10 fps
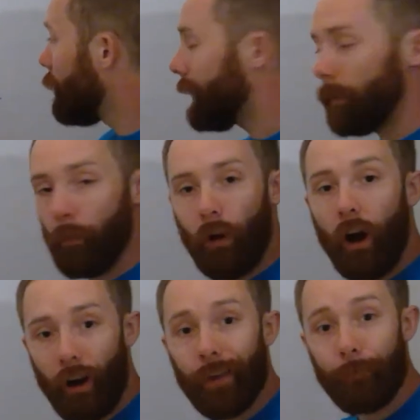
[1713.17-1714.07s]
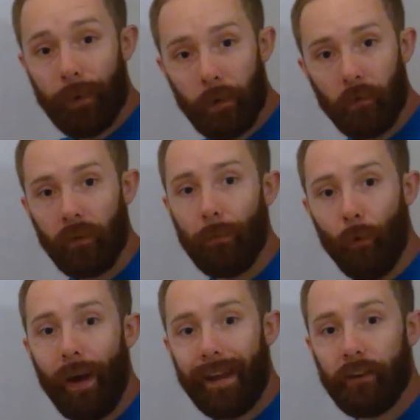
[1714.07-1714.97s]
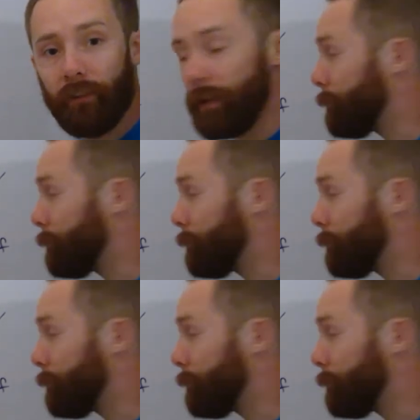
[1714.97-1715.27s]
a higher frequency, more energy